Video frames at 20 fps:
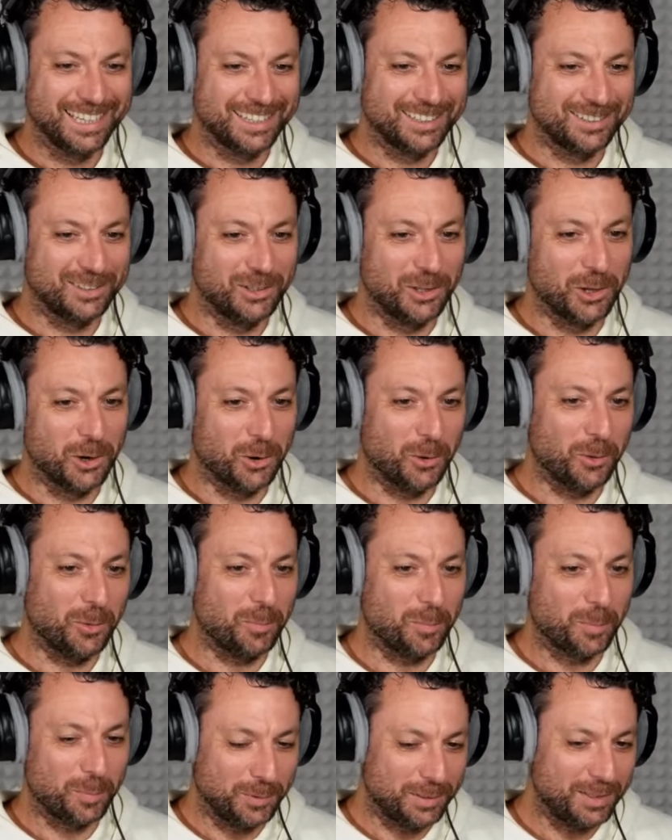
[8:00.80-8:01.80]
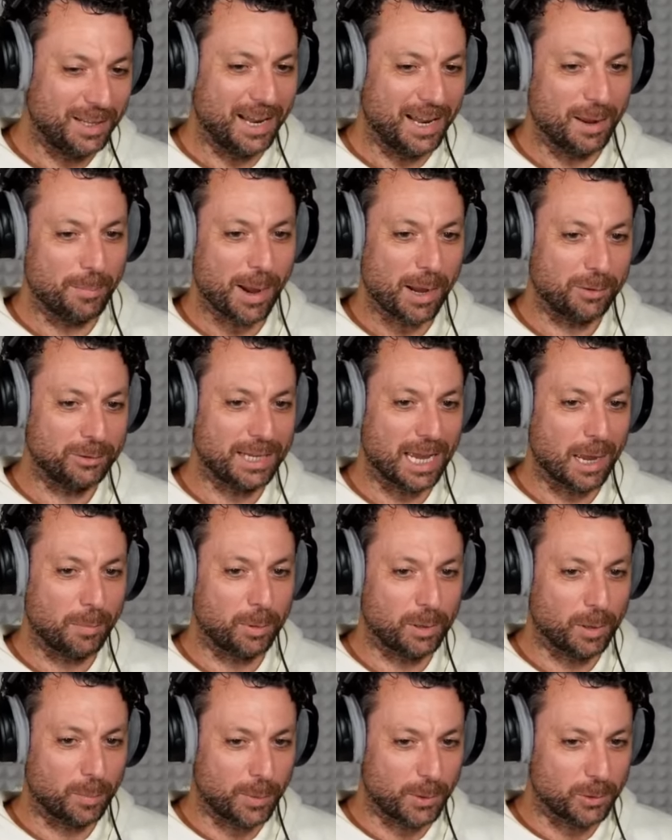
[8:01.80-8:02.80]
know about the
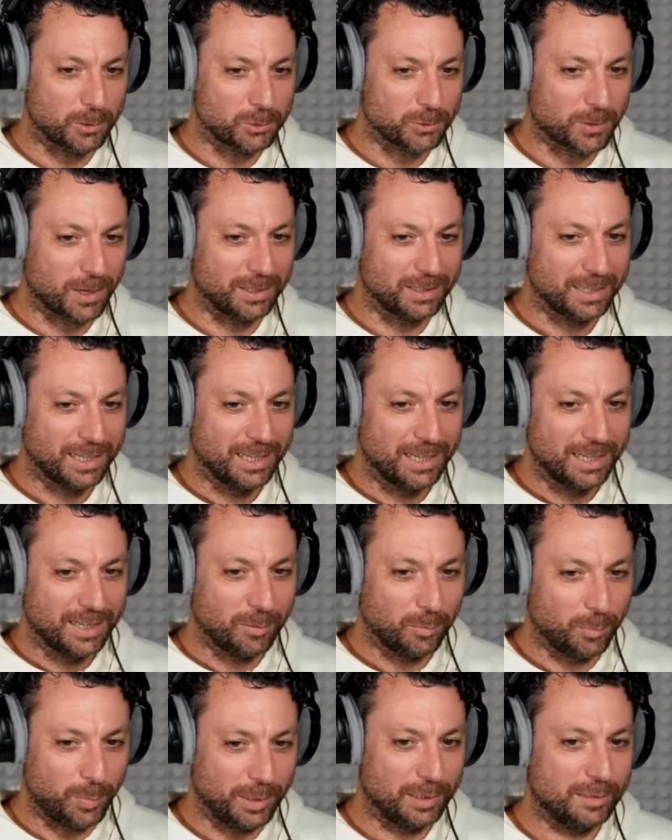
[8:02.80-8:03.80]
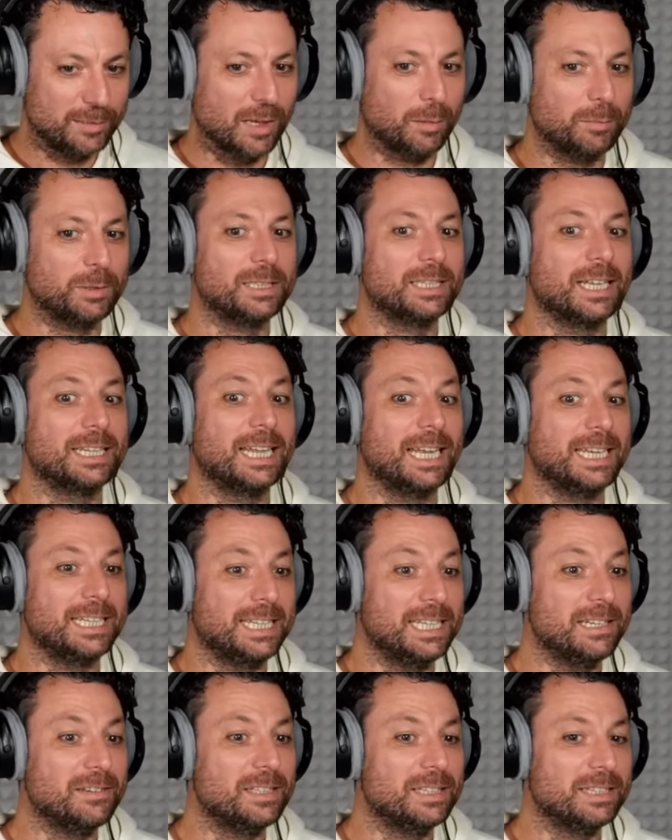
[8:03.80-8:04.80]
Apple approach, right? Build something that they
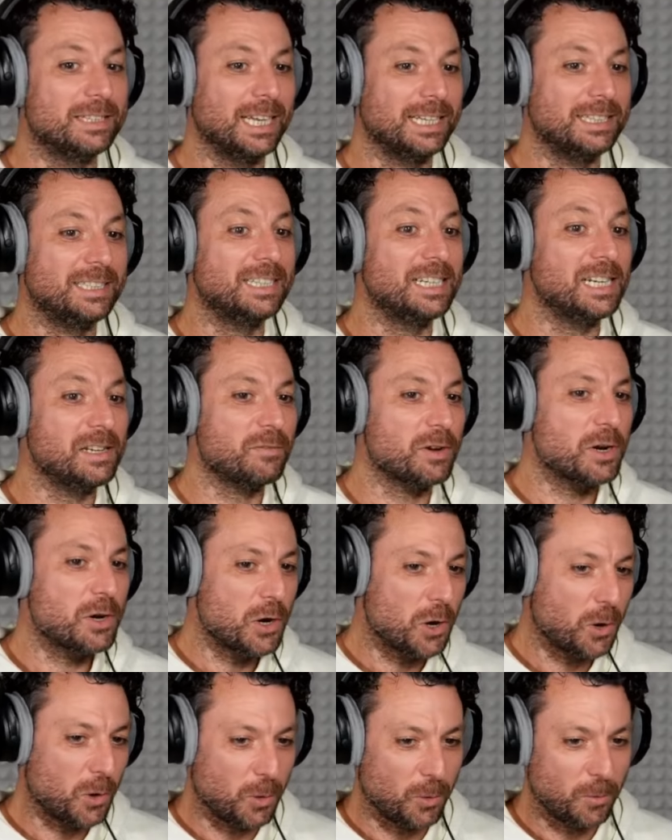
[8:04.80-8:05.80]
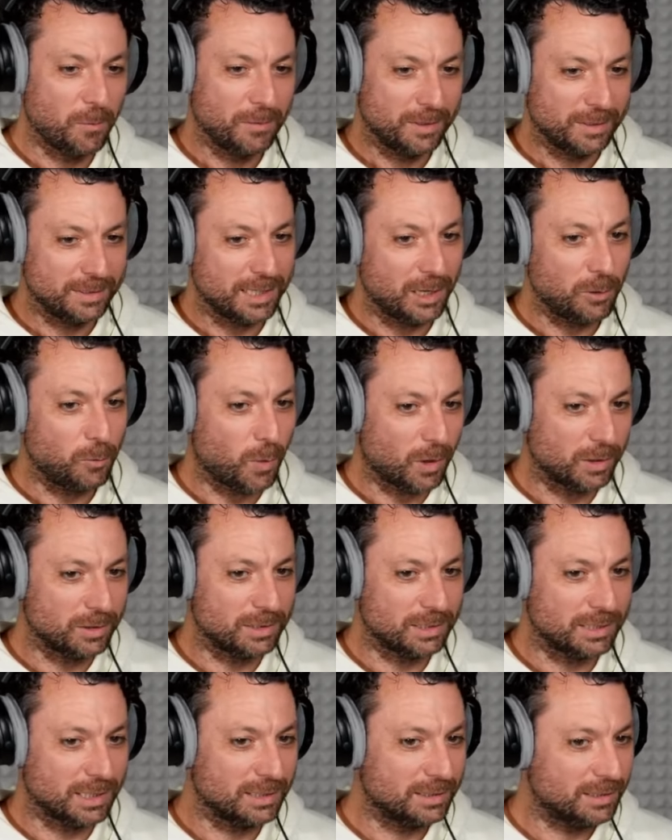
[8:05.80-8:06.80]
didn't even know they
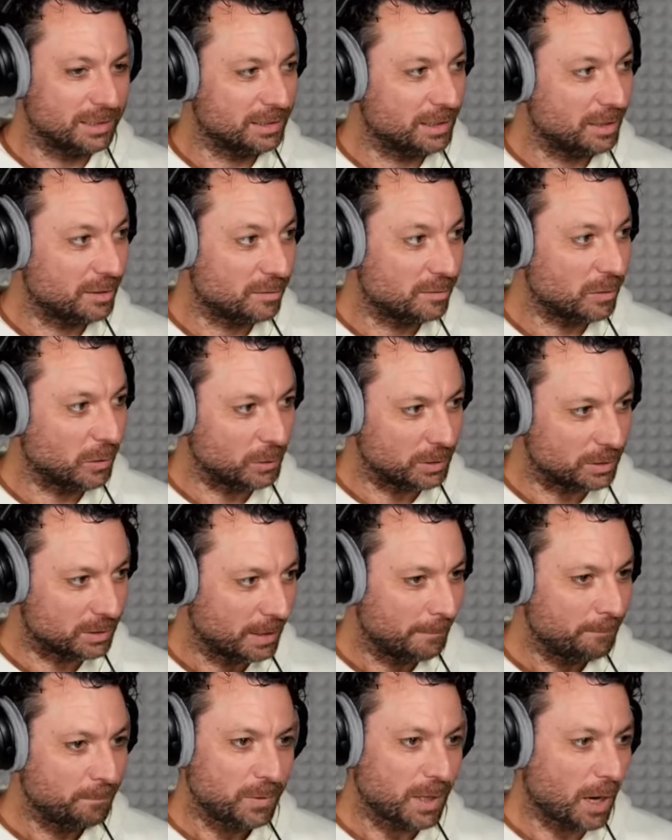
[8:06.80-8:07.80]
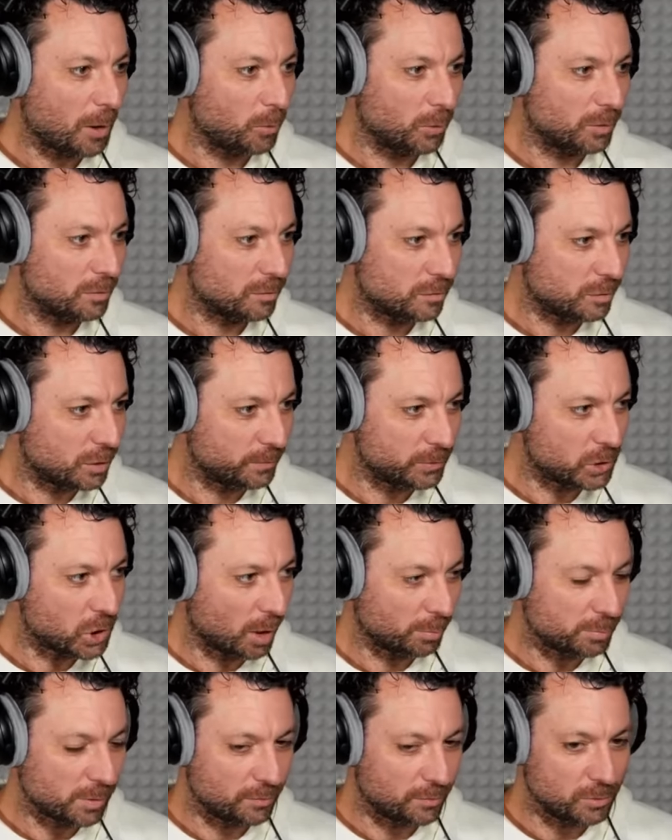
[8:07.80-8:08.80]
wanted until they saw it. That was Steve
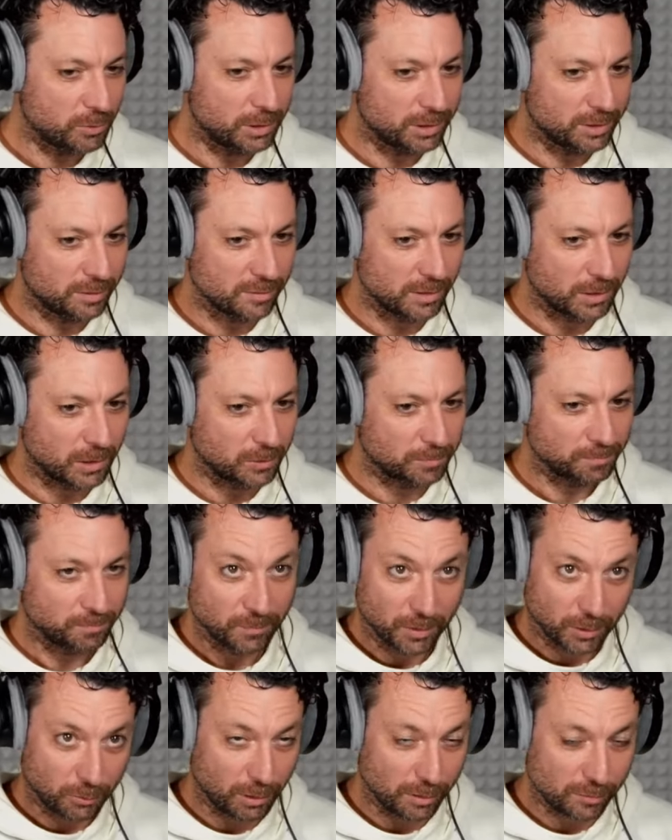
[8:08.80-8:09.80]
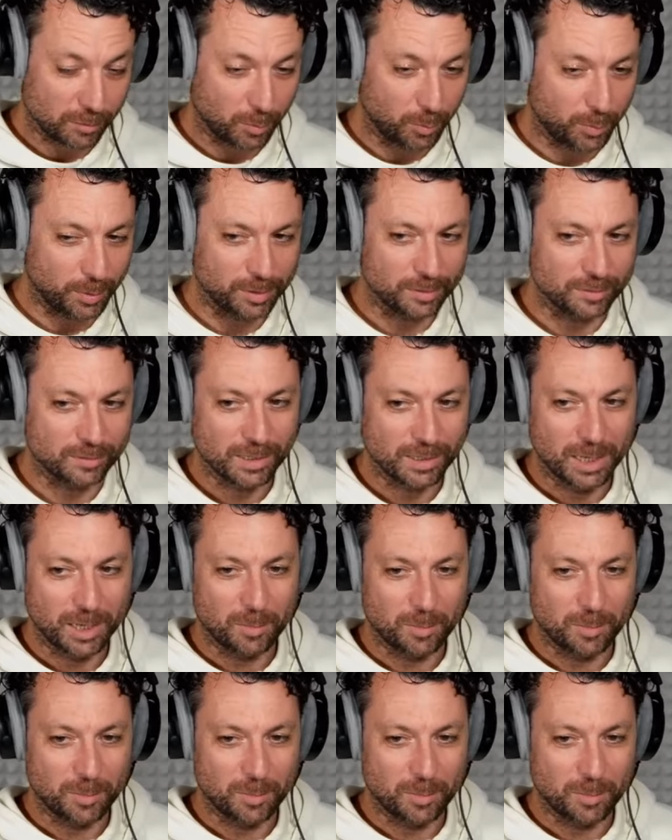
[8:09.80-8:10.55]
Jobs a few years ago. Rest in peace.